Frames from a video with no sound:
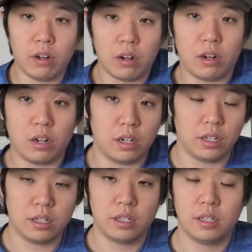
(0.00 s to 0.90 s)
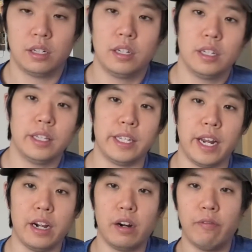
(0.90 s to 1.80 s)
are the
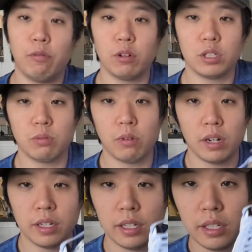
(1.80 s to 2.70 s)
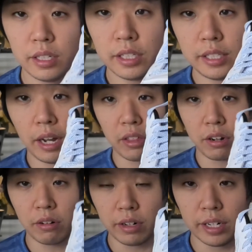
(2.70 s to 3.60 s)
Air Force One South
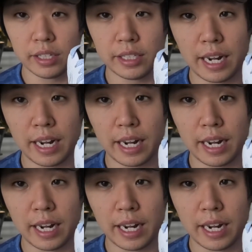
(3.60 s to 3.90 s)
Koreas.